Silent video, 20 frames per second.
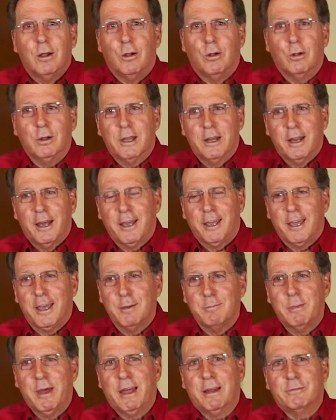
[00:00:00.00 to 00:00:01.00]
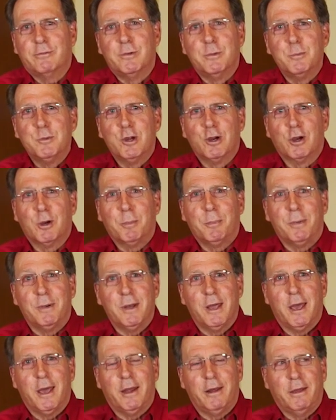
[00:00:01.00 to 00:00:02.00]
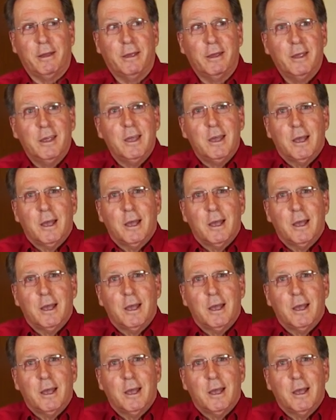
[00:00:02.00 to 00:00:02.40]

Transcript: Olga and I came back from Europe and had a